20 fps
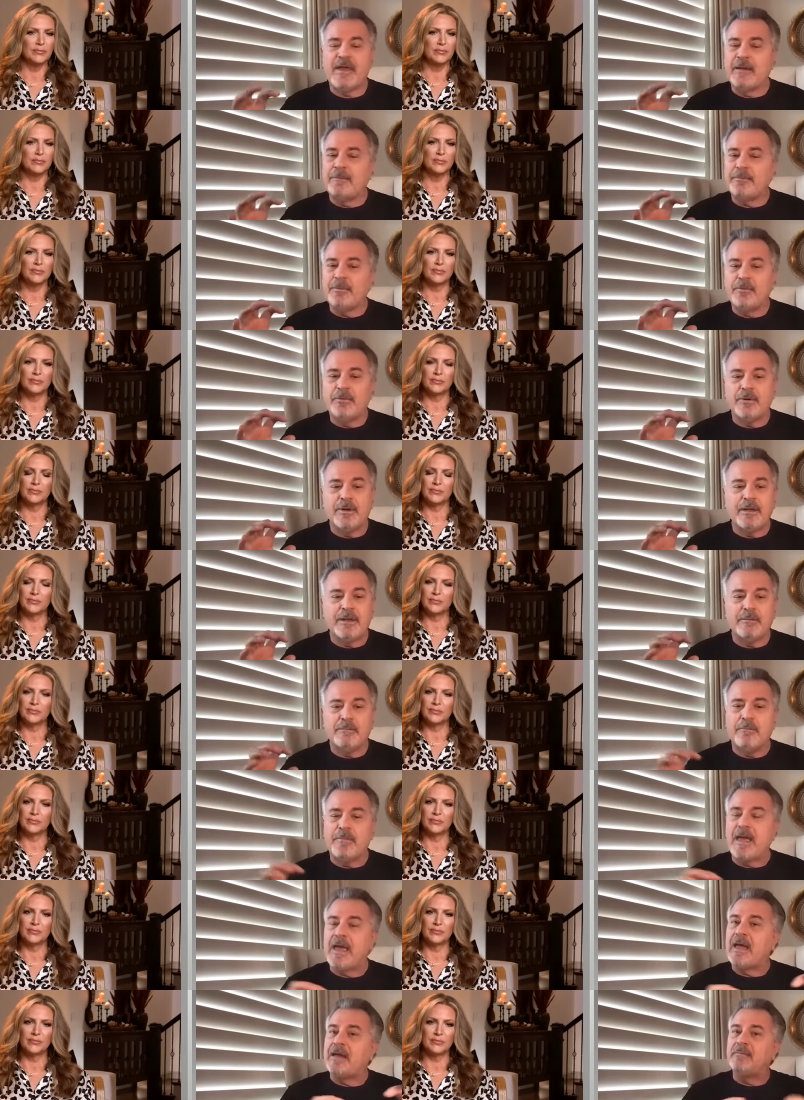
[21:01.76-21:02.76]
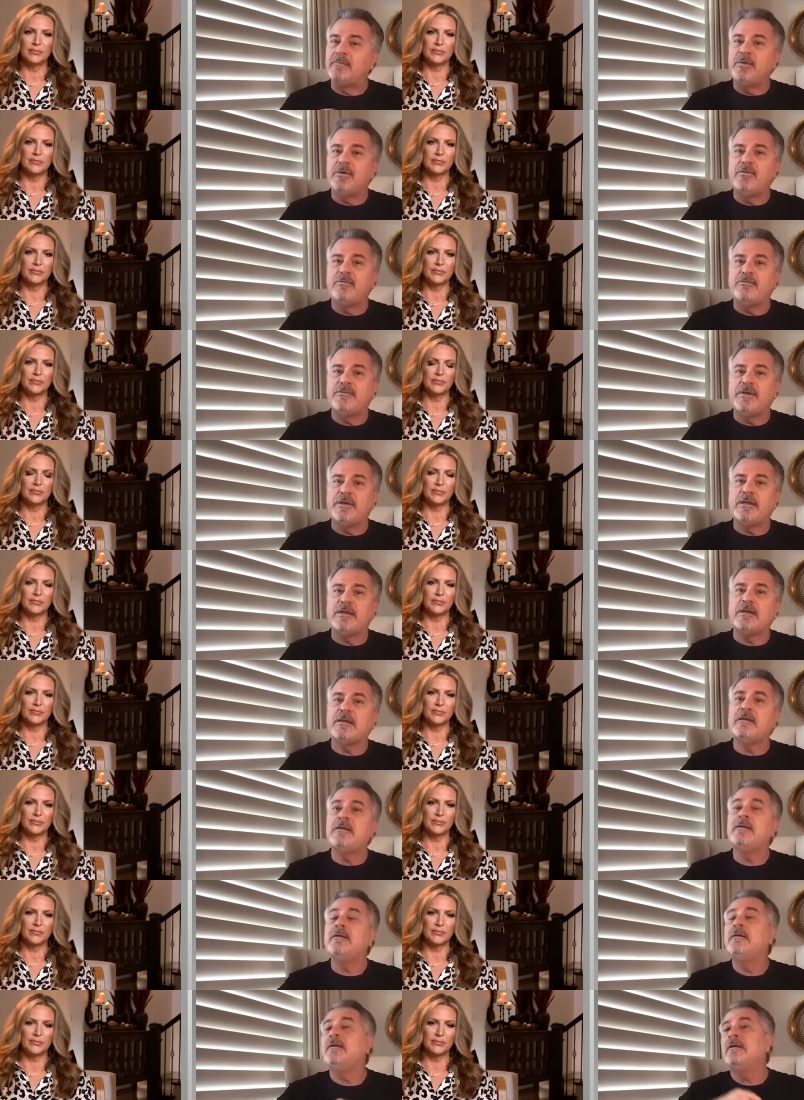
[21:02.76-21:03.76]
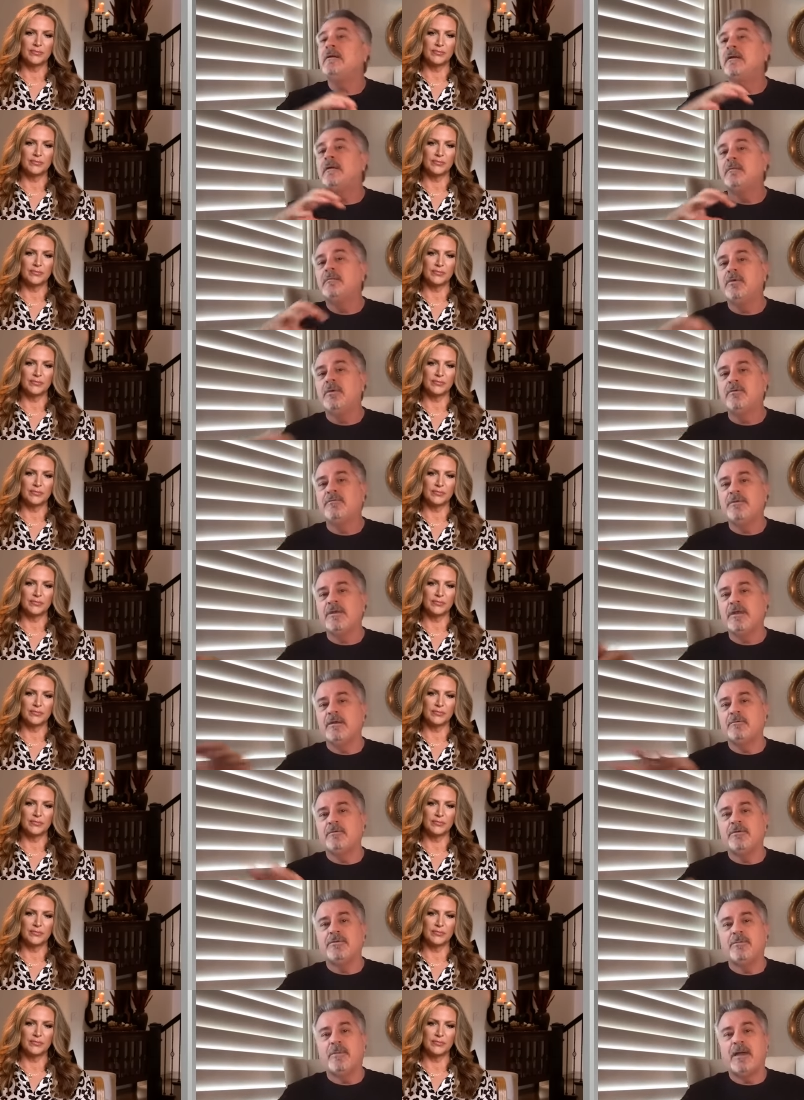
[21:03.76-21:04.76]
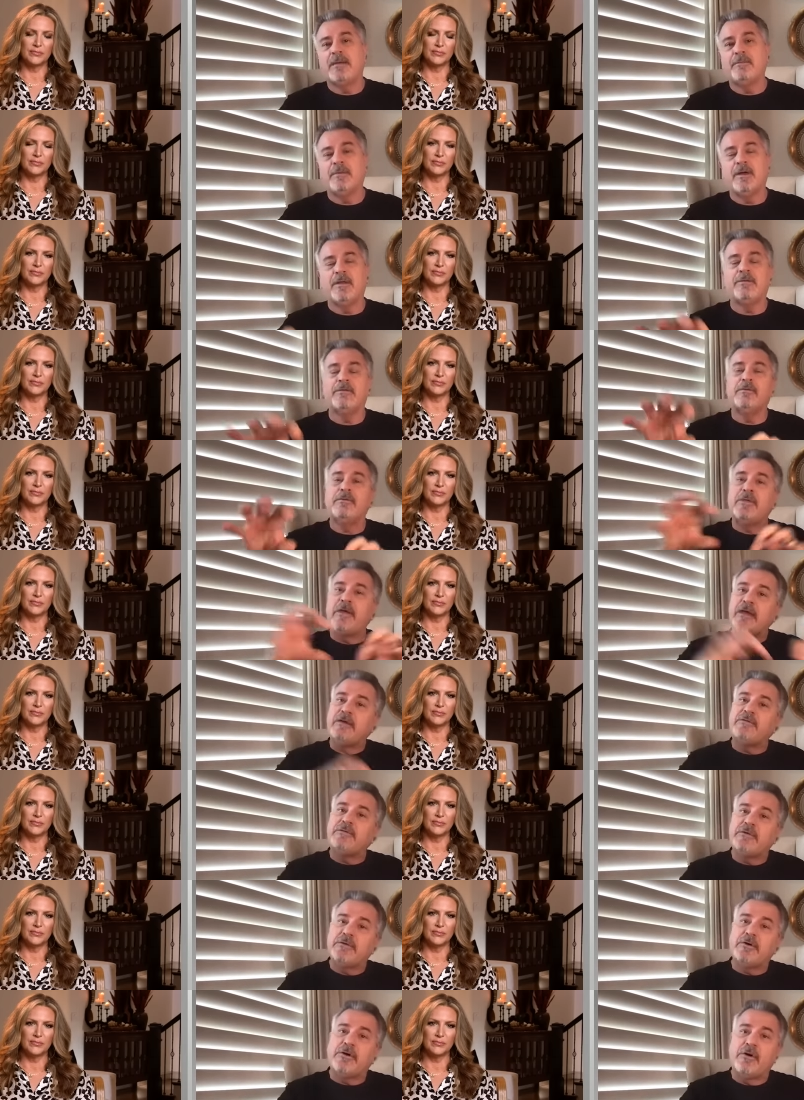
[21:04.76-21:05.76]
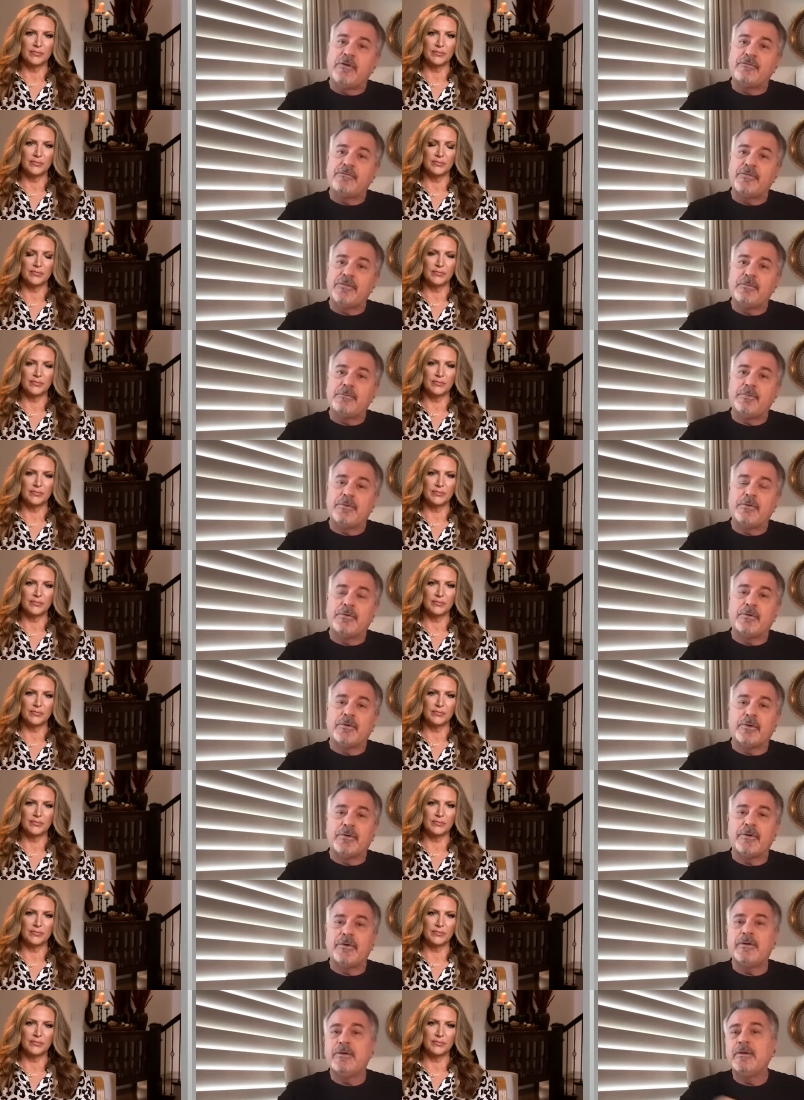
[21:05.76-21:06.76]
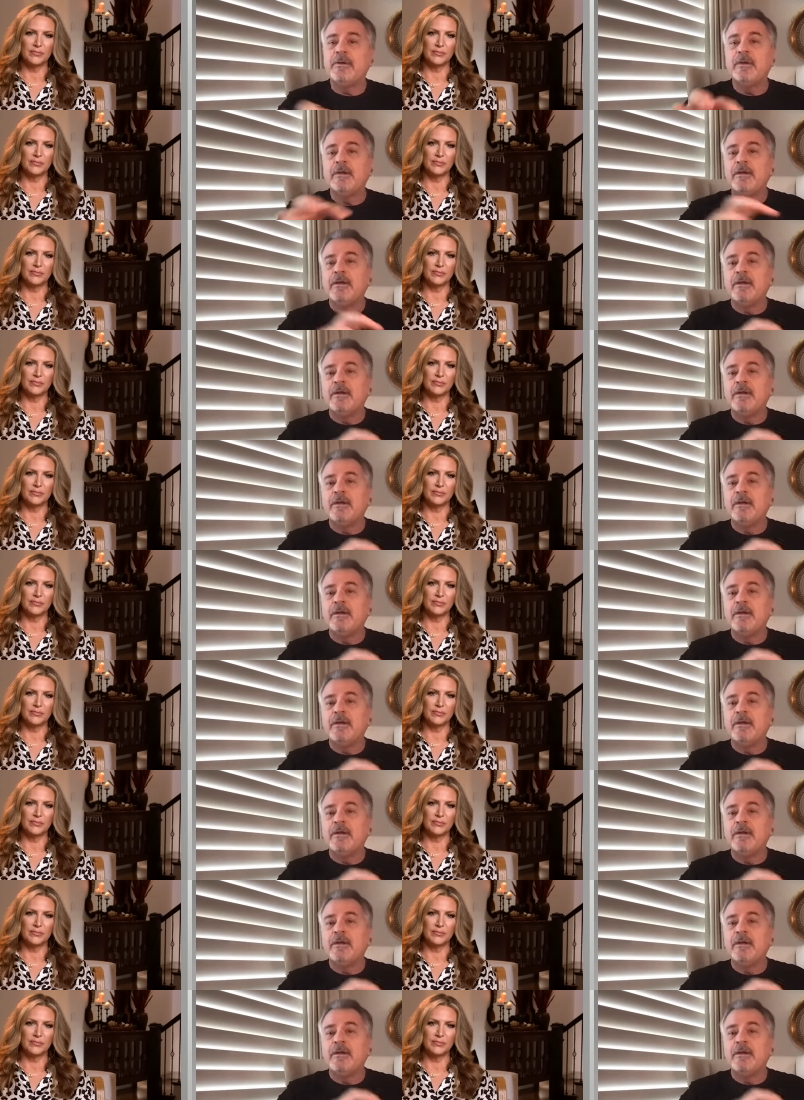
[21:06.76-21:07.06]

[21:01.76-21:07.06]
Speaker 1: that point, Matt moved in, moved in with my mother. They took over the board.